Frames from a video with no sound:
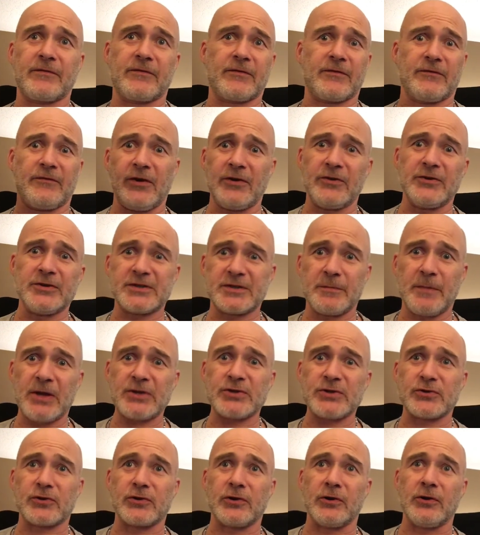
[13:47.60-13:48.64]
very
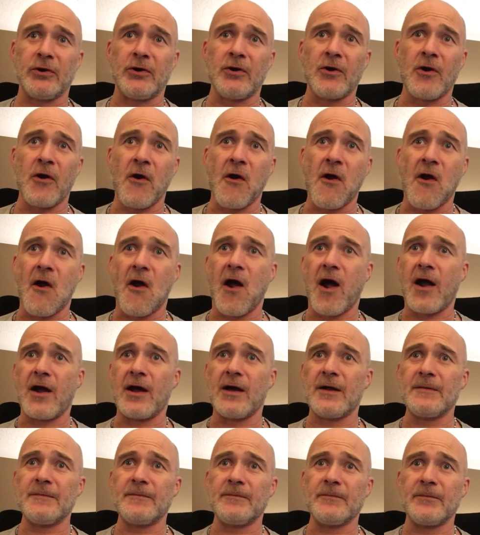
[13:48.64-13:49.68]
symmetrical,
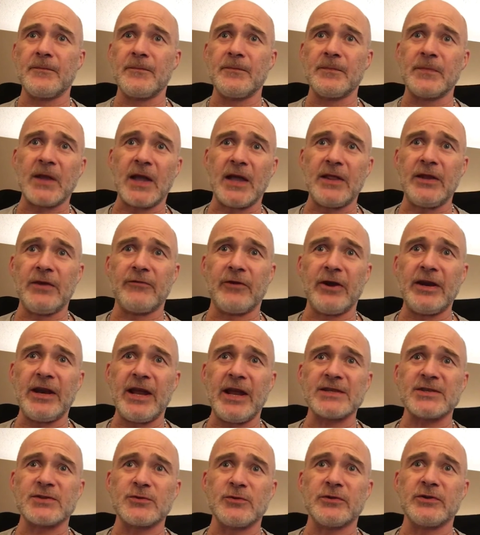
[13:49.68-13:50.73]
and then right
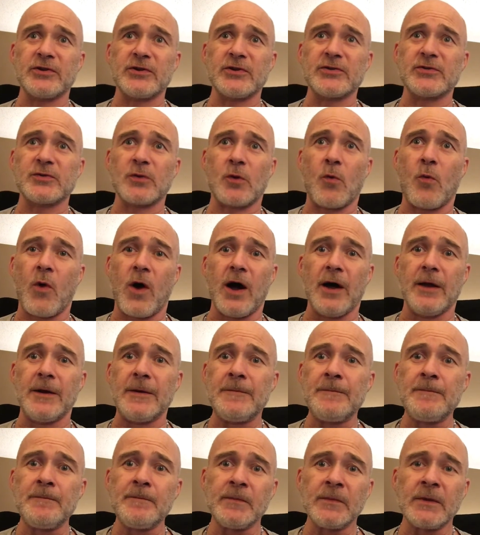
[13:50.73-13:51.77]
next to it there's a 1.
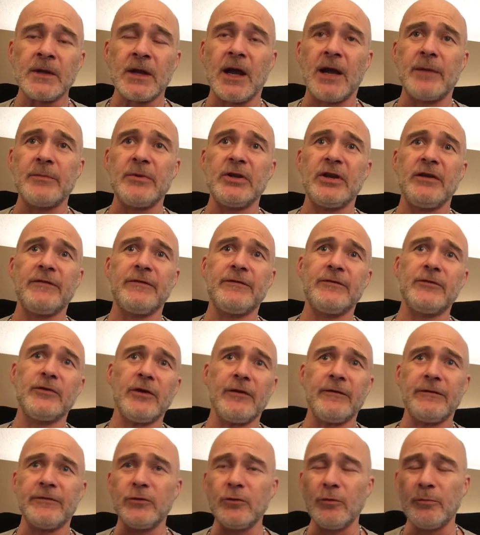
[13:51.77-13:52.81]
I mean,
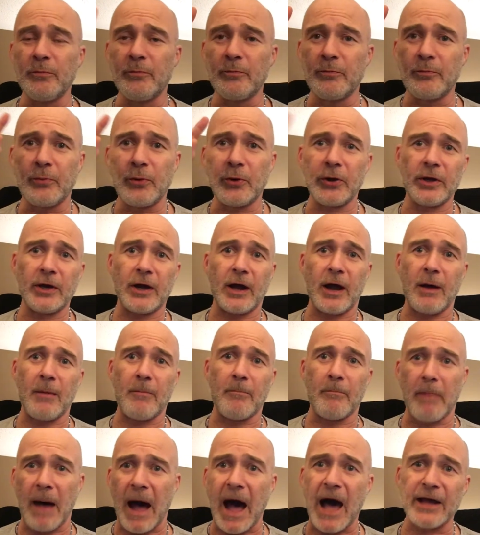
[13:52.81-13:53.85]
if you put a
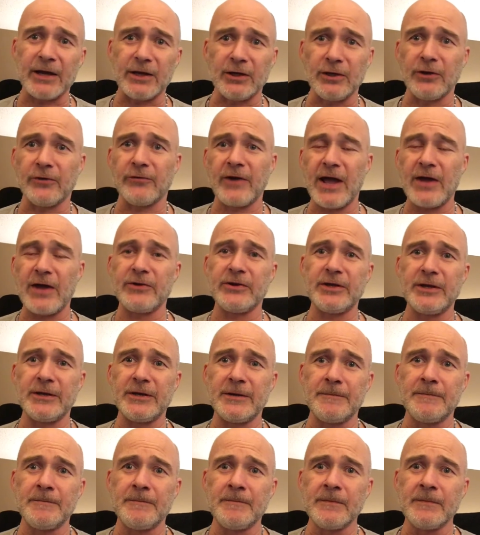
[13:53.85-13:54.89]
bottle around it,
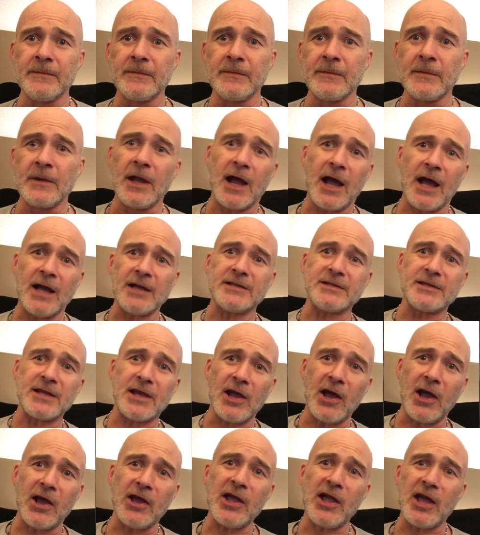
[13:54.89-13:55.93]
I'd say,
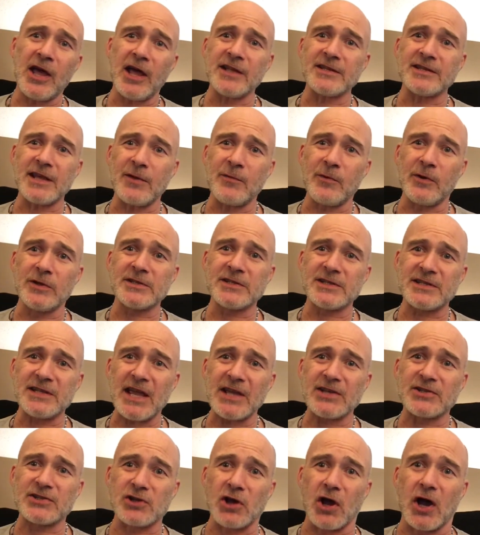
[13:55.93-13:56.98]
oh yeah, that's A1
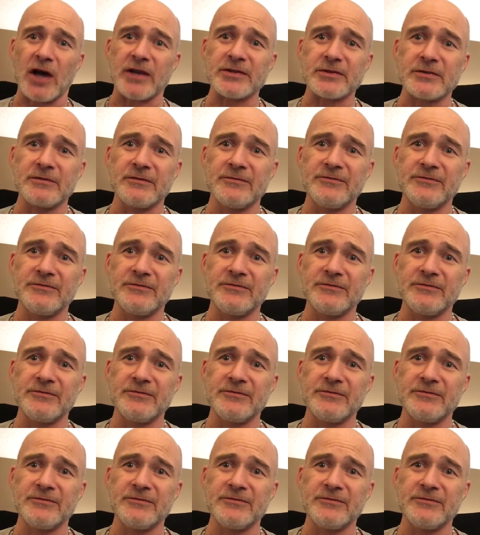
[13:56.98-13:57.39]
steak sauce.